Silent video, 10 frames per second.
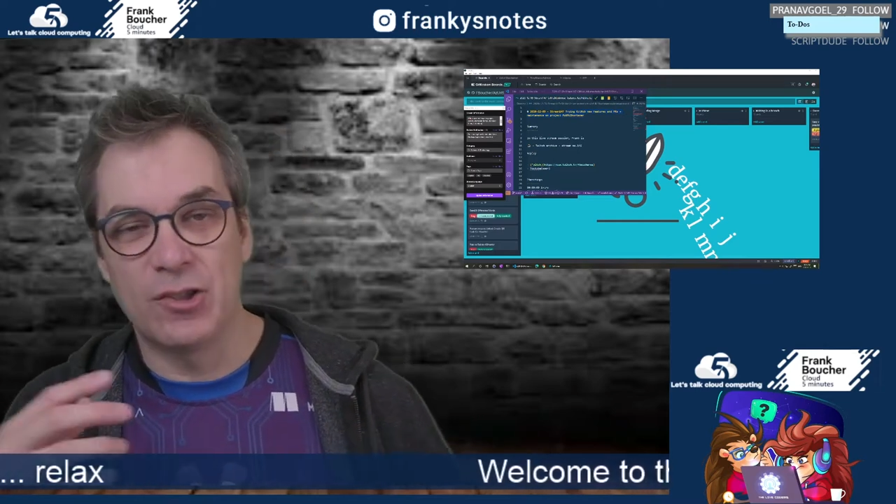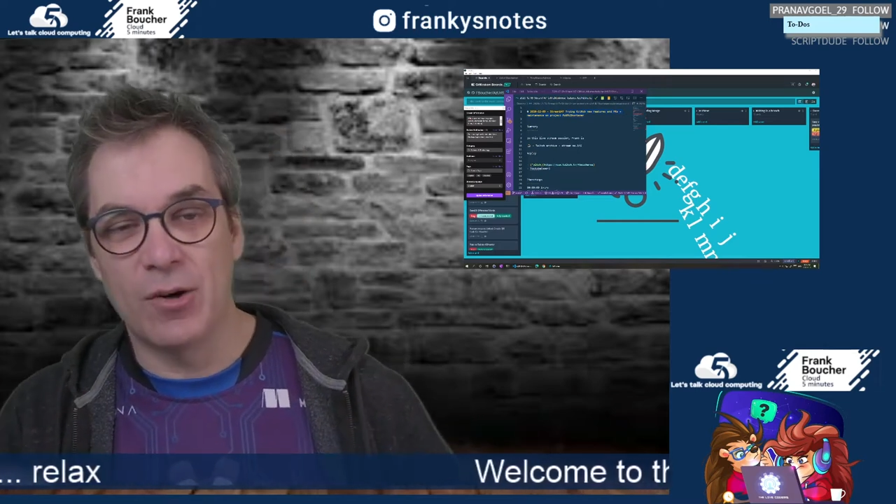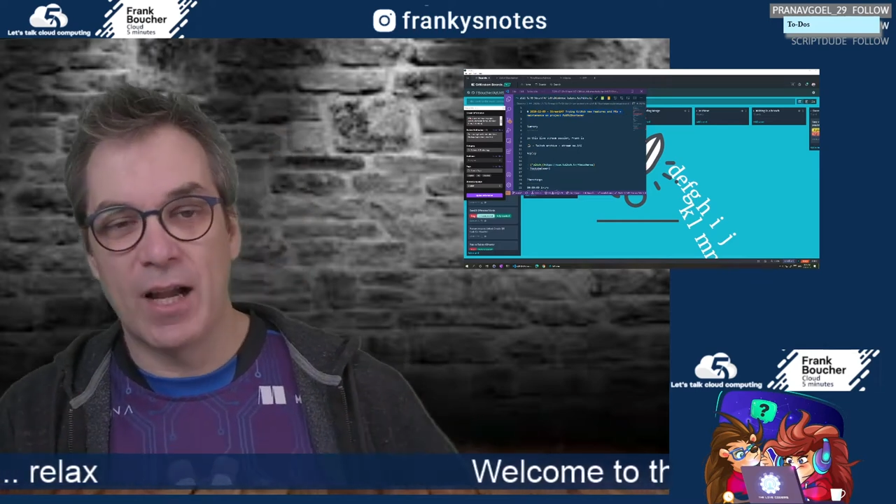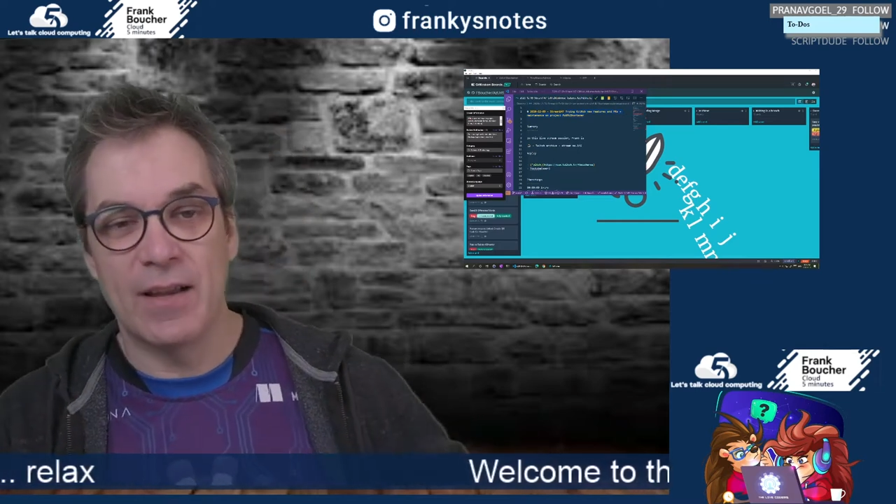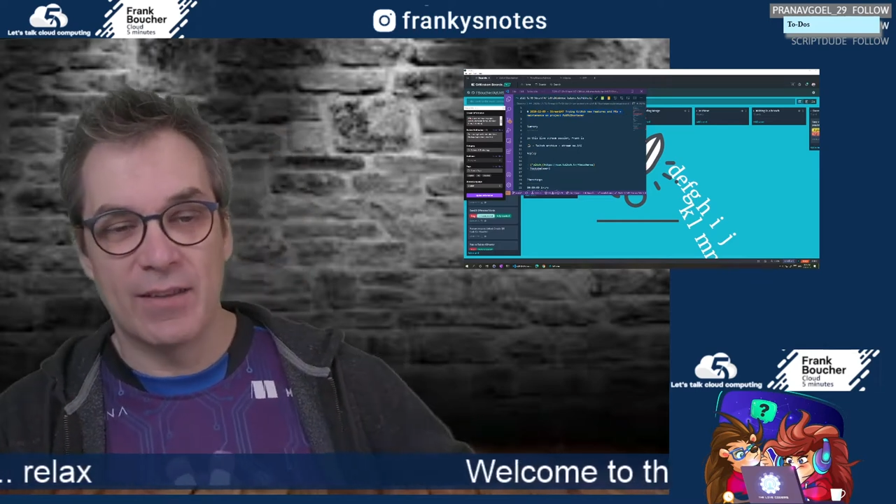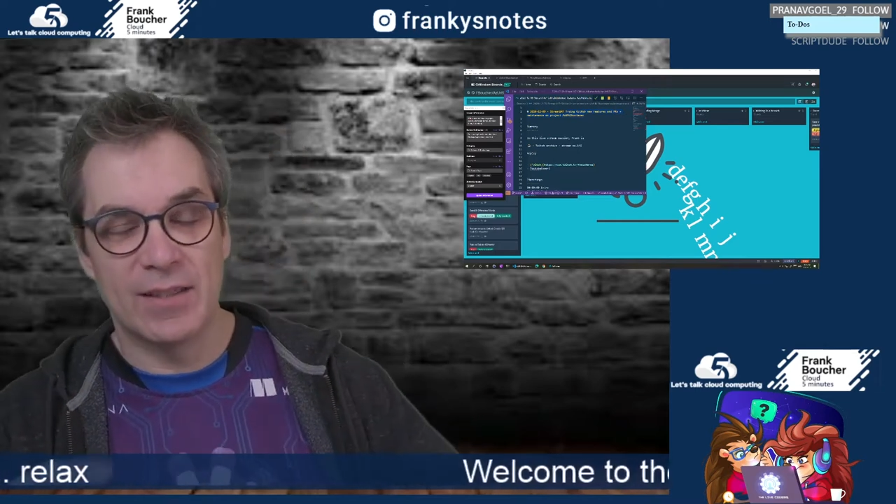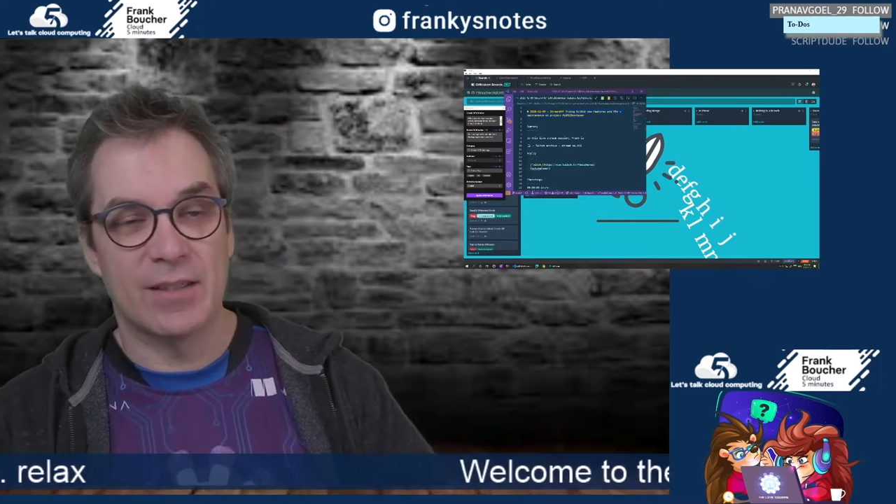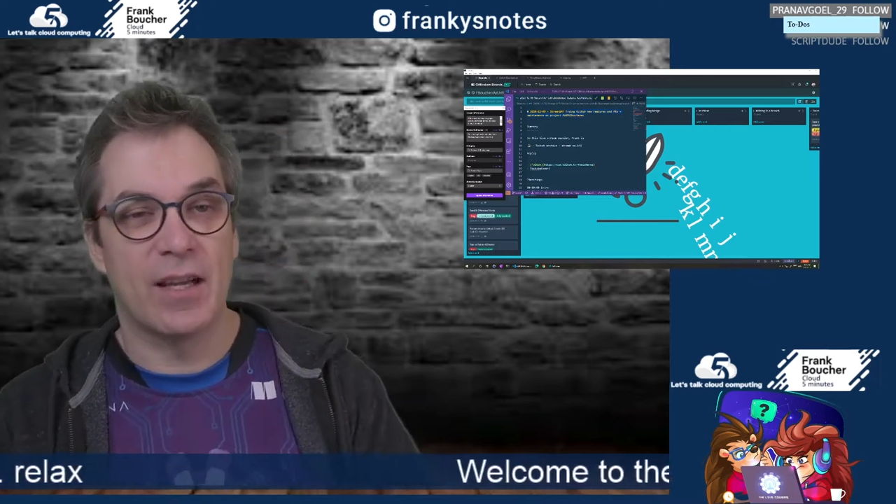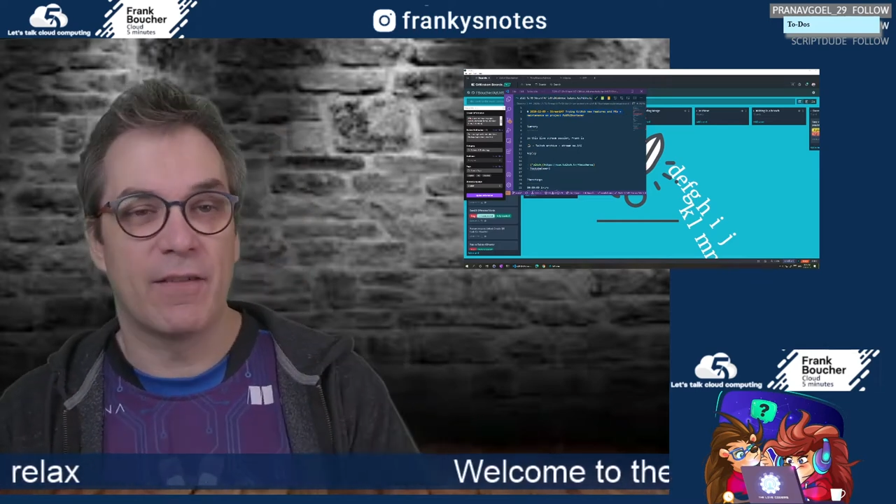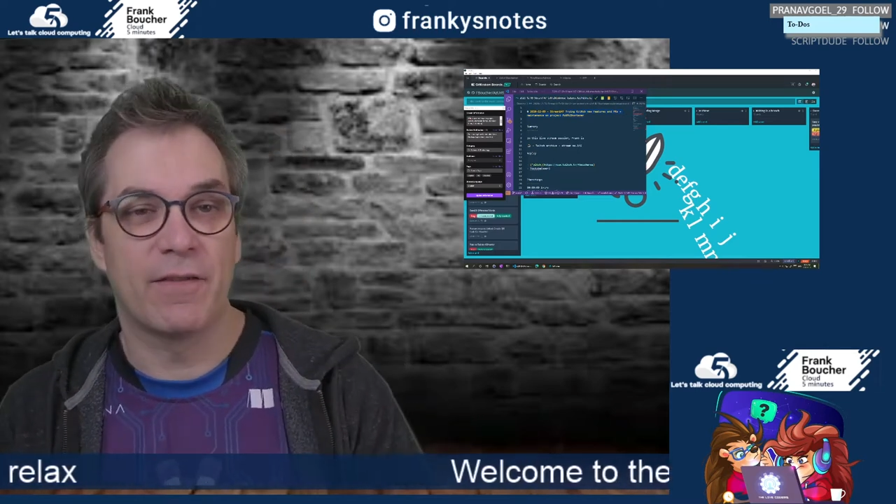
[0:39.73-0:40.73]
drive and
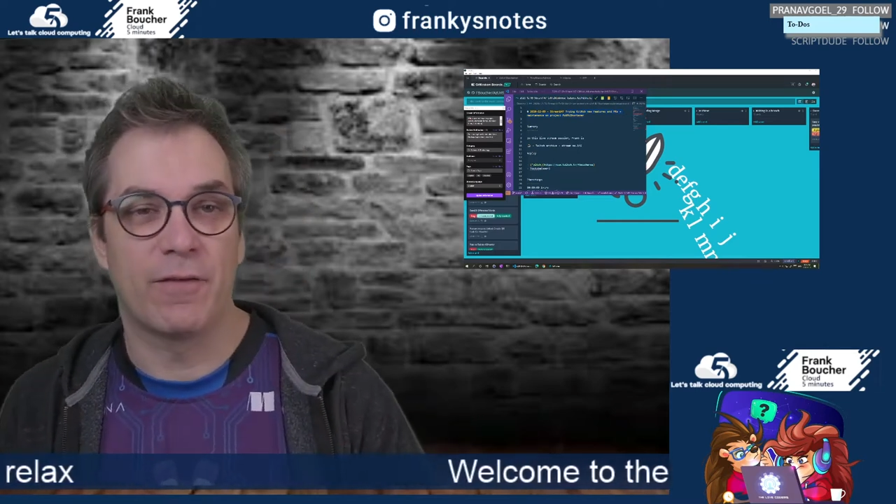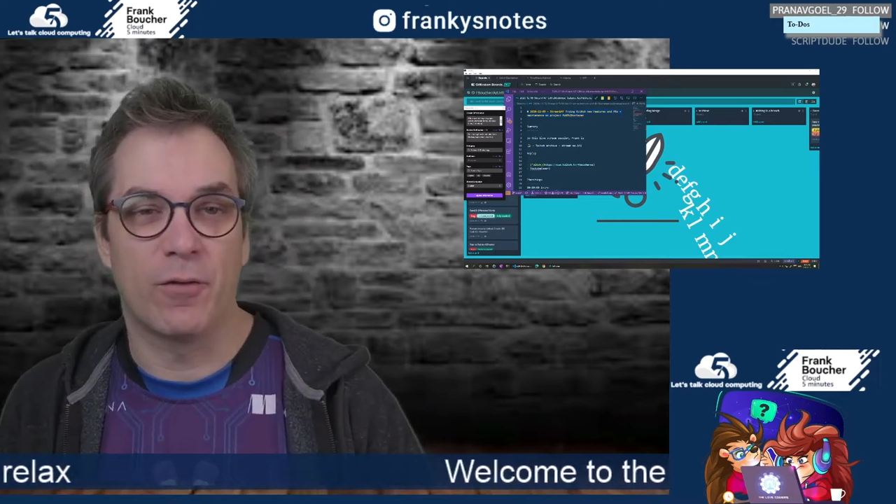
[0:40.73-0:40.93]
stuff